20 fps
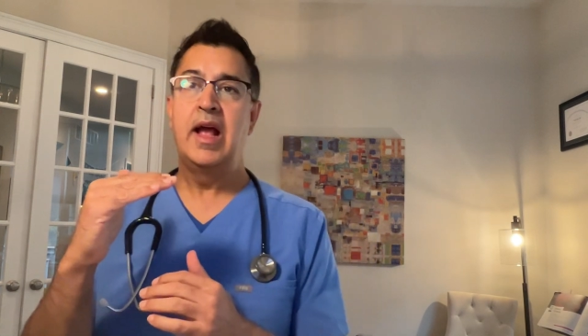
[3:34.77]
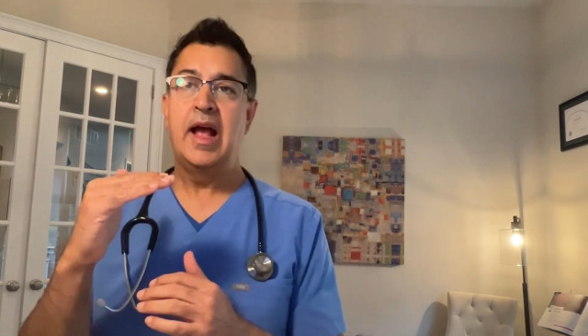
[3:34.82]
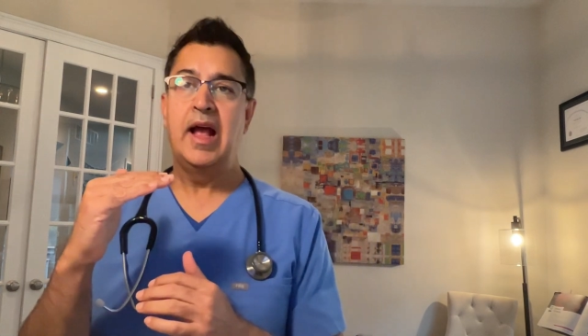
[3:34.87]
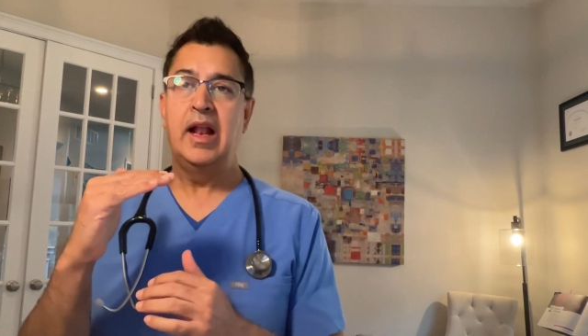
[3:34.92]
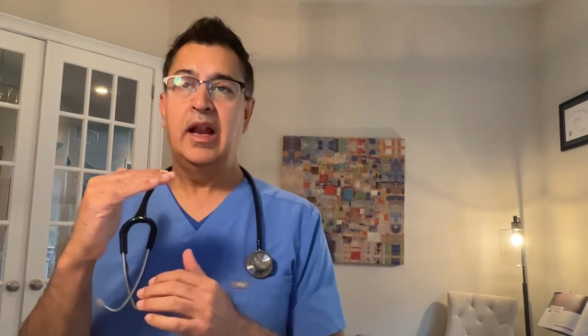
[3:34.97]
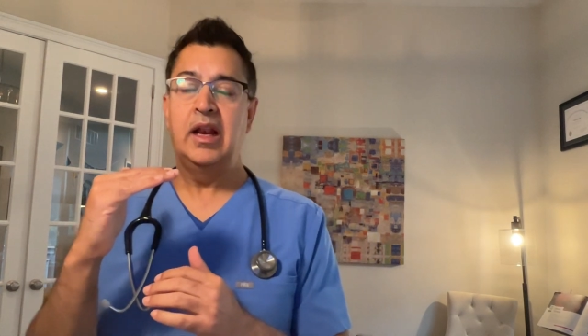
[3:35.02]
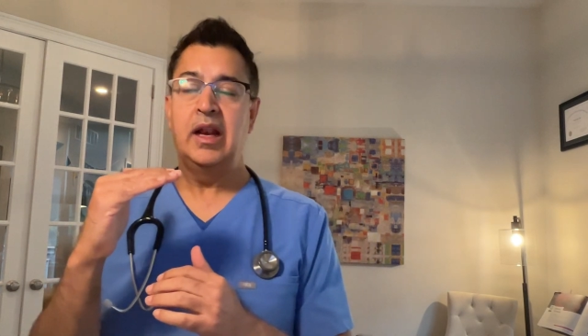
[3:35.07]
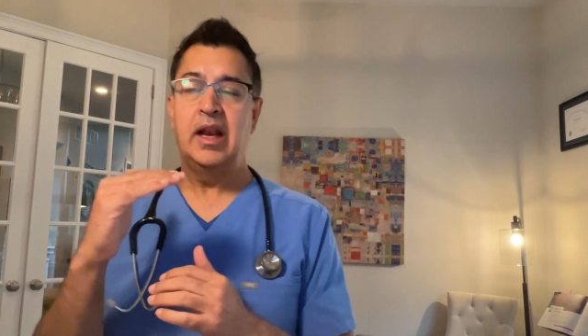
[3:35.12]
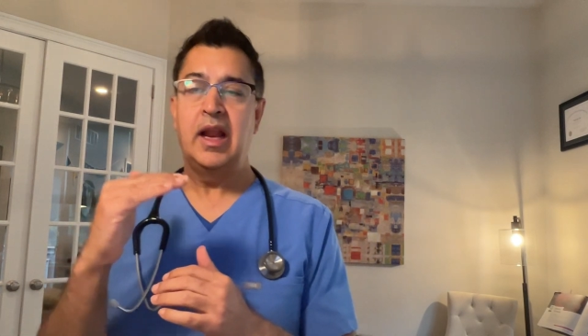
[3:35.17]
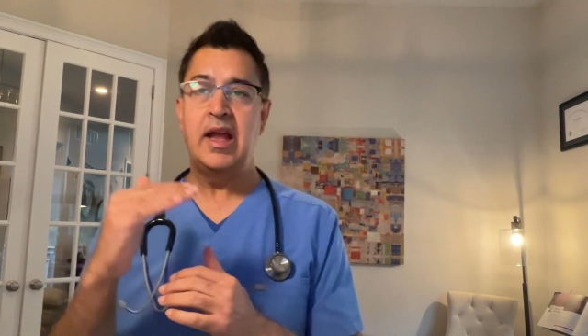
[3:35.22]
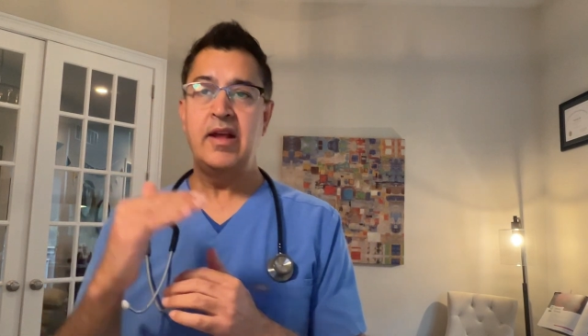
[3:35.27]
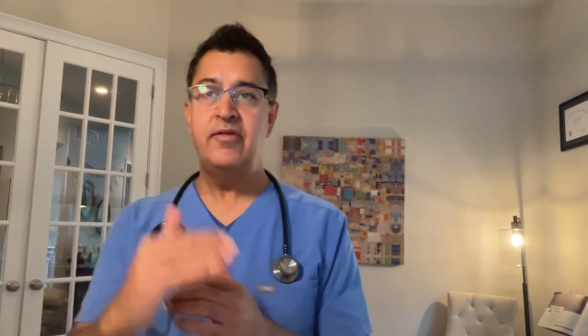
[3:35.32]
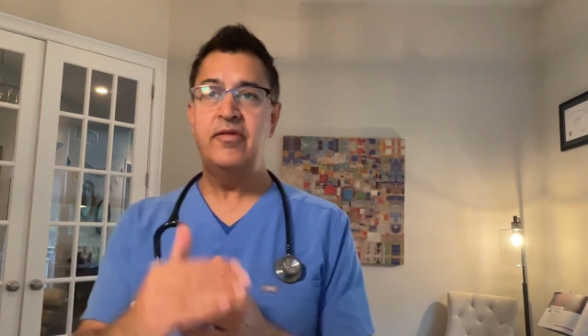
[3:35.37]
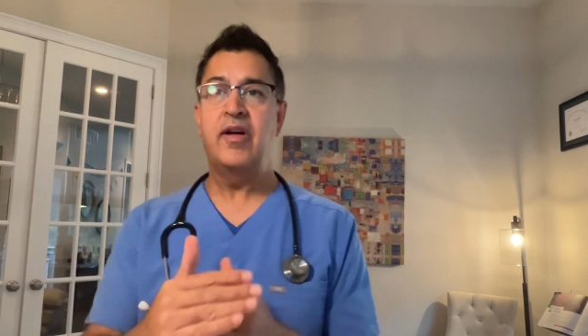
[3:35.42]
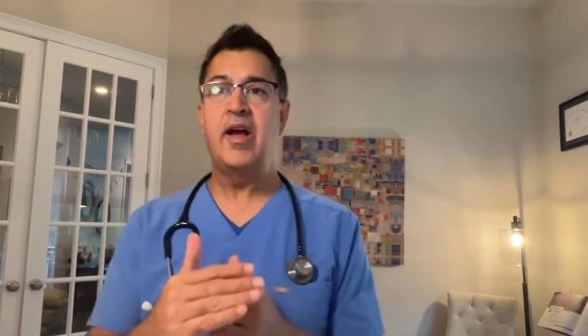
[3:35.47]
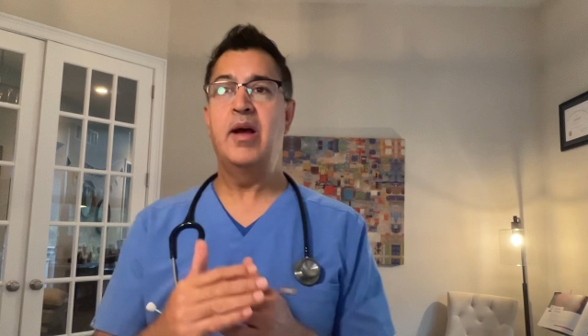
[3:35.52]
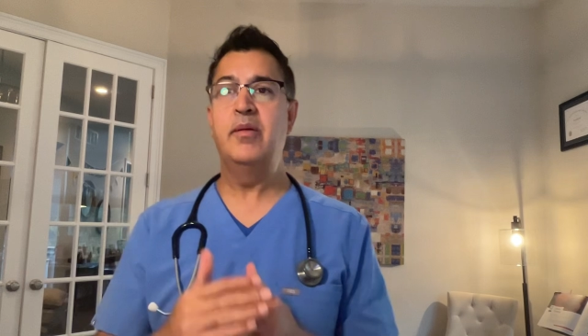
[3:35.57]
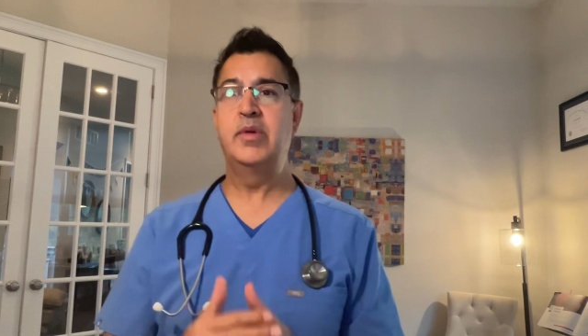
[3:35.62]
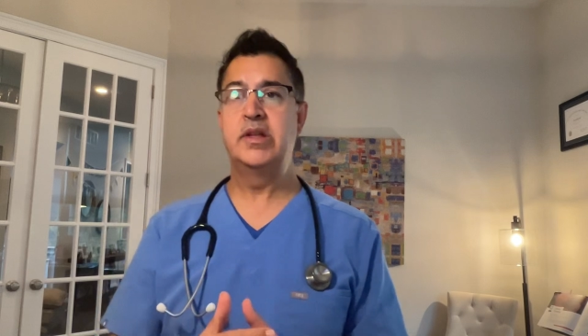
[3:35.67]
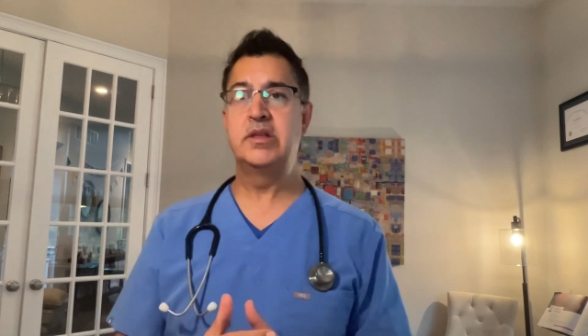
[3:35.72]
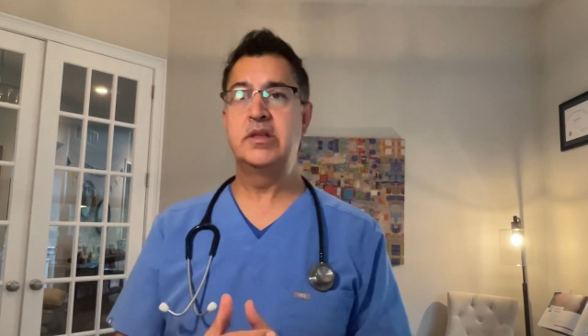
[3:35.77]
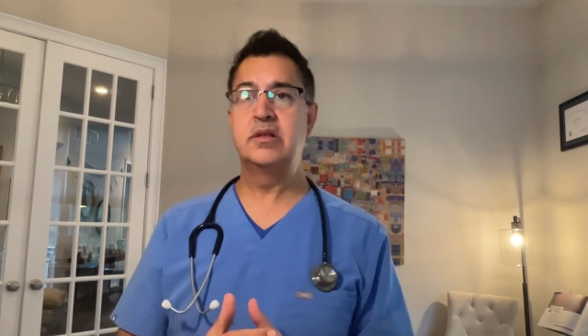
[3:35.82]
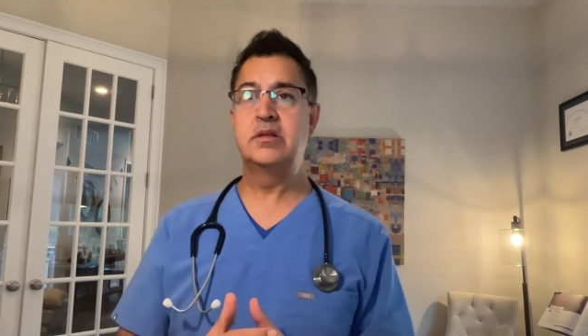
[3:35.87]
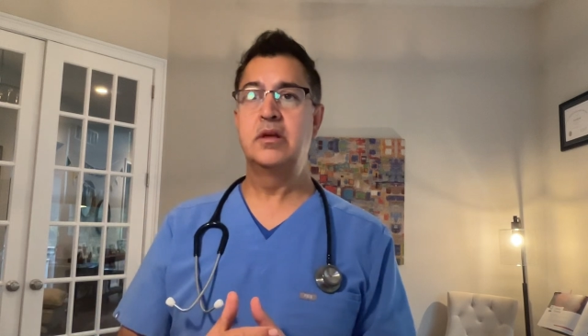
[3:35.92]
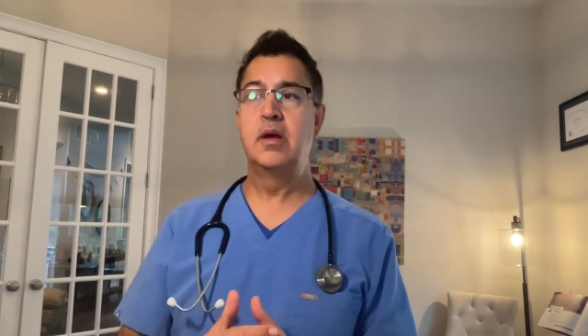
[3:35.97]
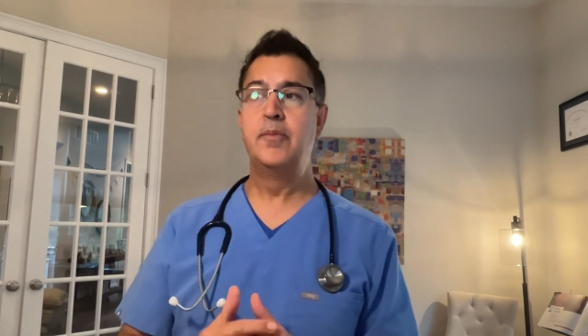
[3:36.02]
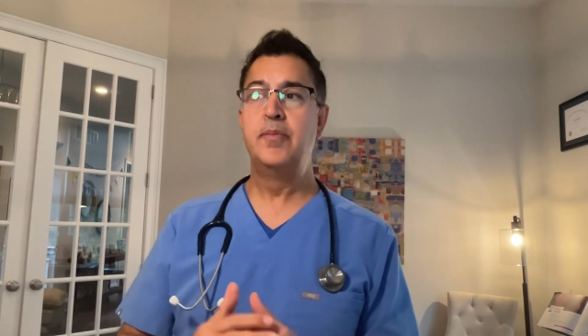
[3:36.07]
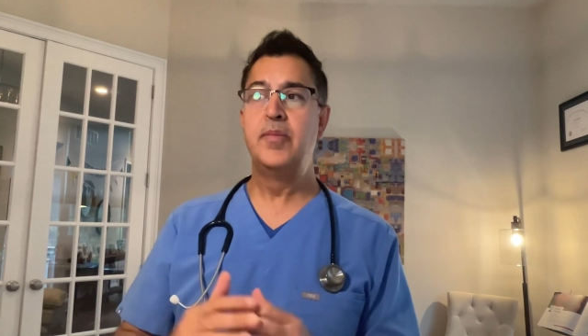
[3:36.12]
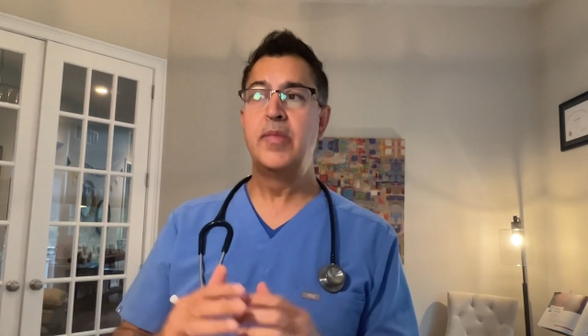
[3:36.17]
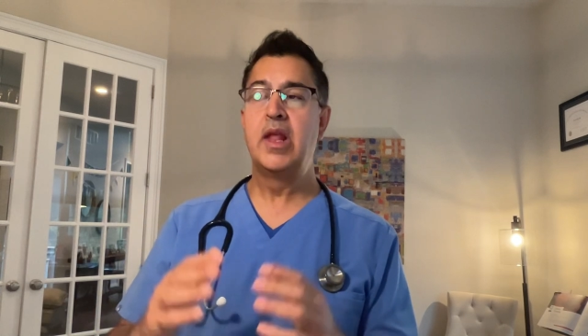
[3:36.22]

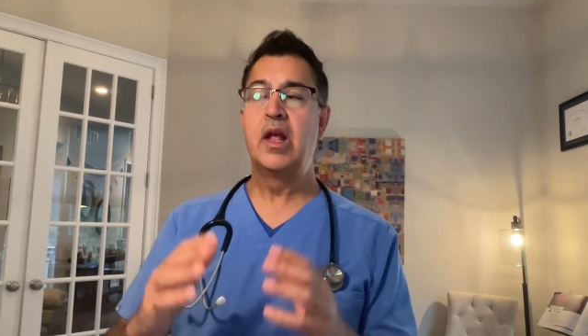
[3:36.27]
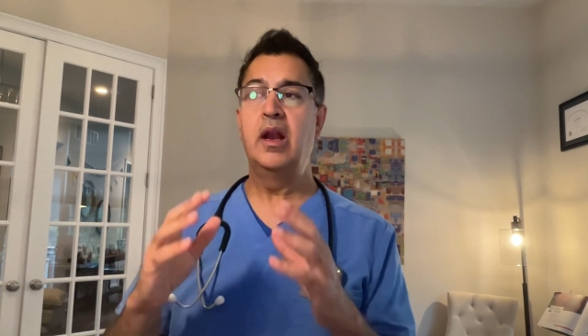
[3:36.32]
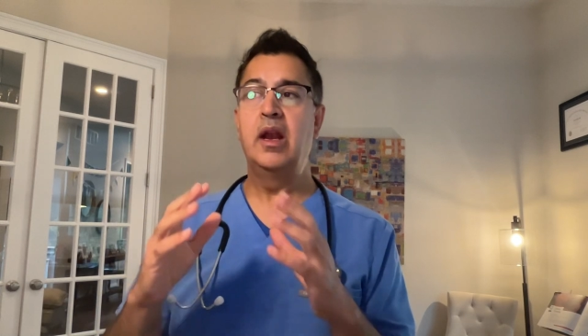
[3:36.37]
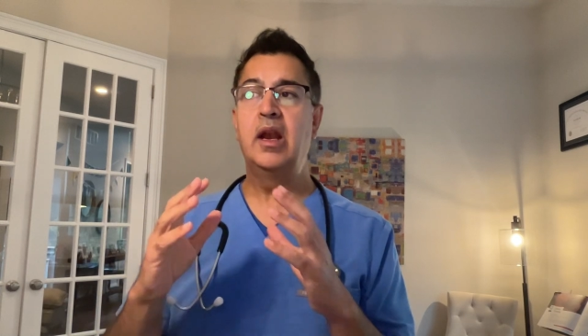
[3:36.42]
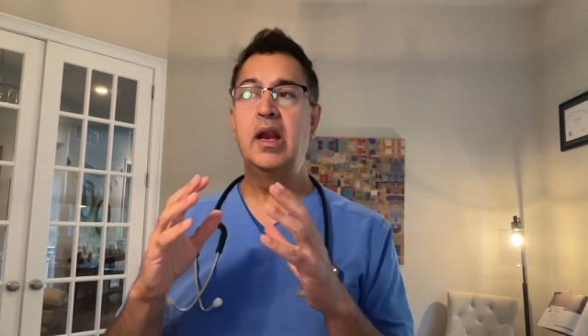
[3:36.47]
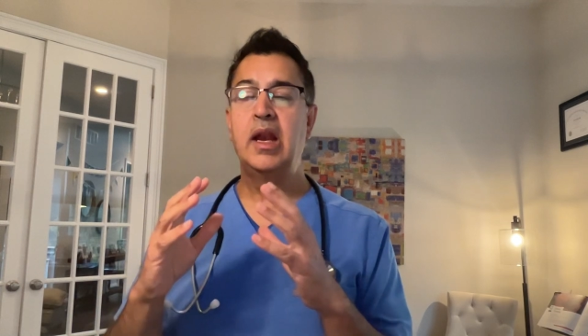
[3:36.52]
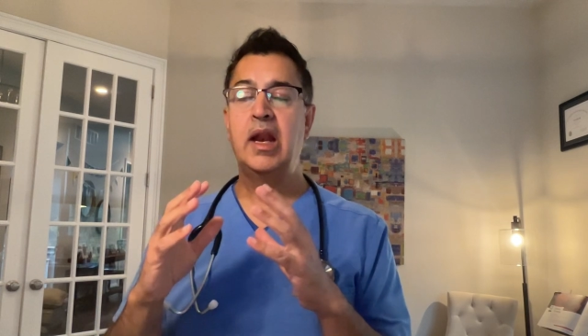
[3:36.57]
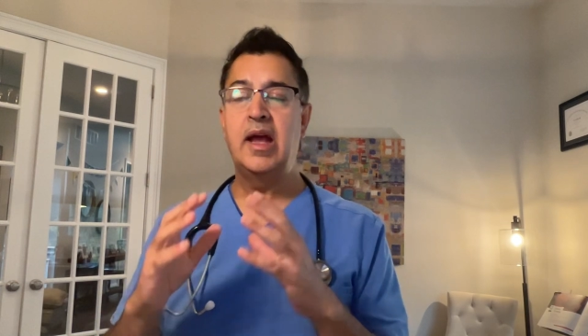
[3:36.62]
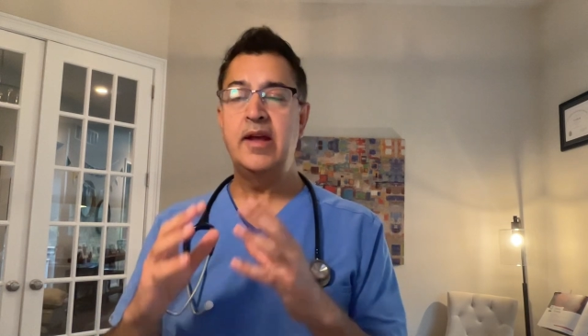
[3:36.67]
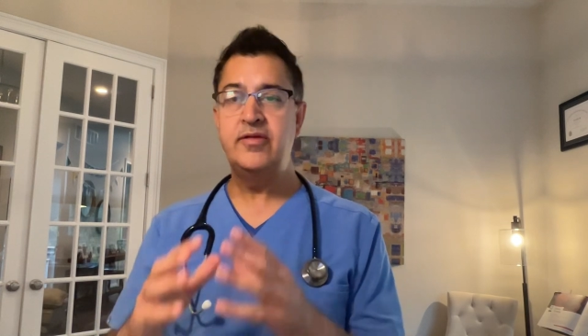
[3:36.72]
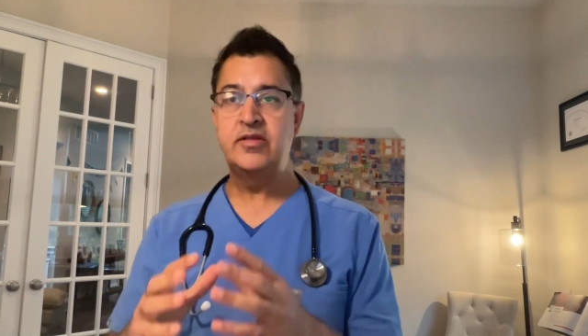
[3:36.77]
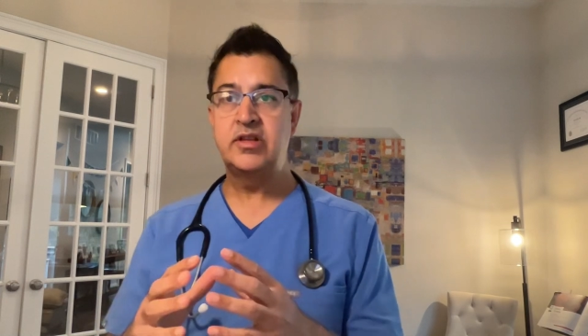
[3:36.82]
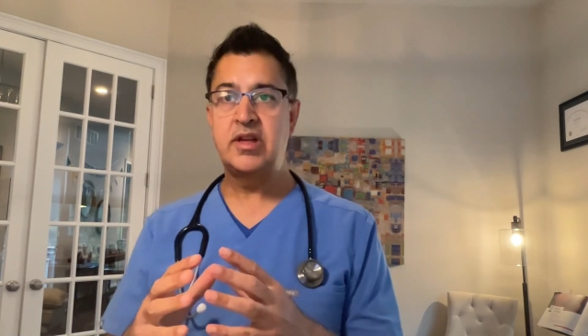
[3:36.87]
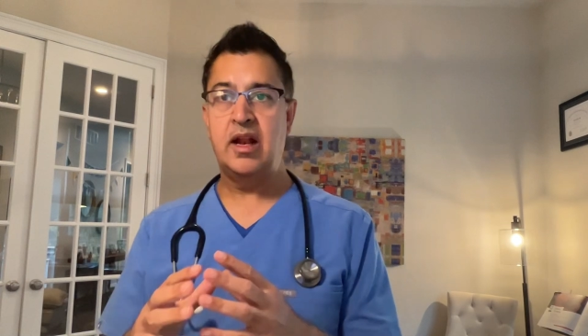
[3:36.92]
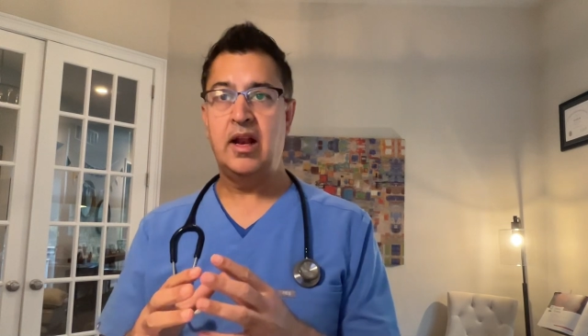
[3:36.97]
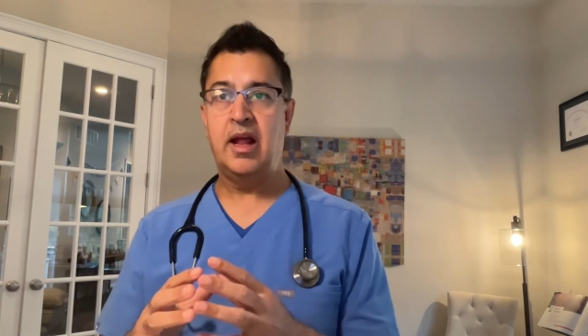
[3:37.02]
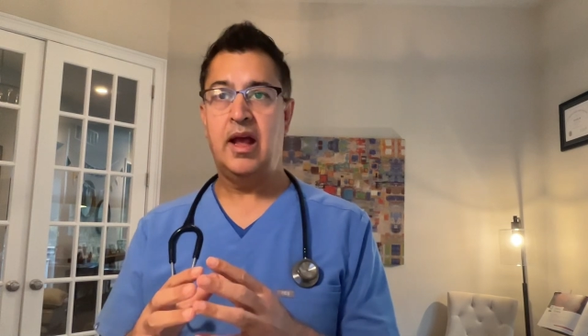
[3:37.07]
lifestyle